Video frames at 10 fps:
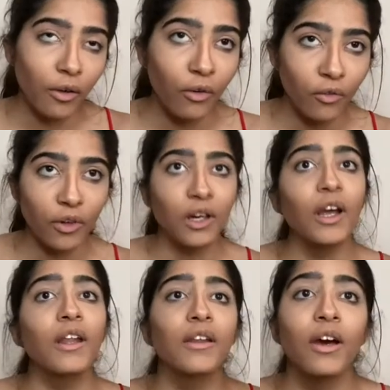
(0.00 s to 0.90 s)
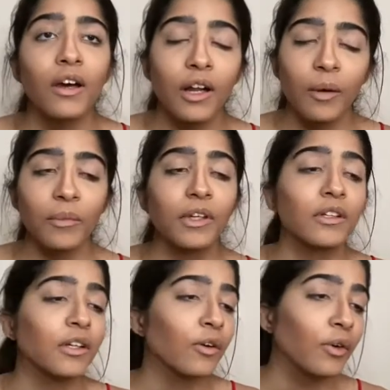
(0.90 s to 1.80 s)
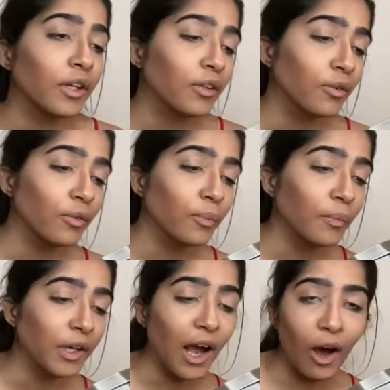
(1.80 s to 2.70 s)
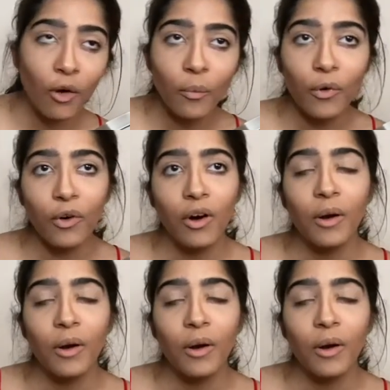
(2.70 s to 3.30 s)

over and done, I'm literally going to be out more.